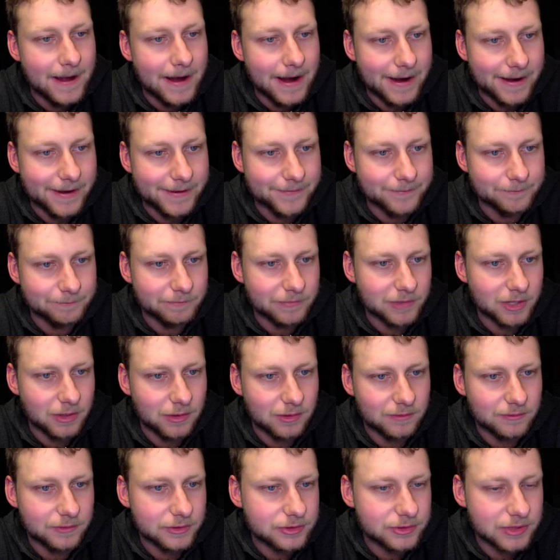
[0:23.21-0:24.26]
Um,
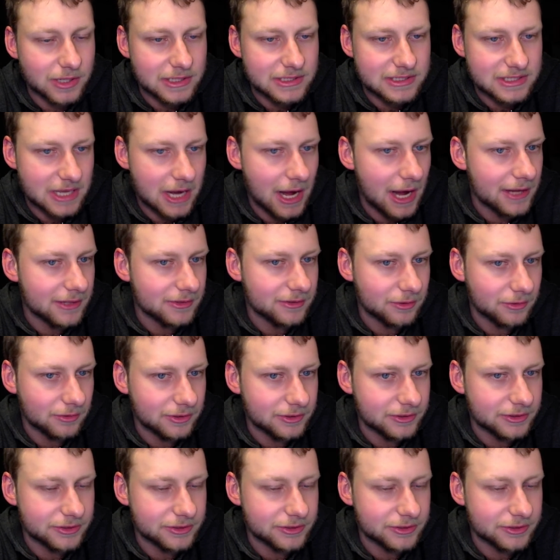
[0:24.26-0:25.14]
Oliver tries to get Anatoly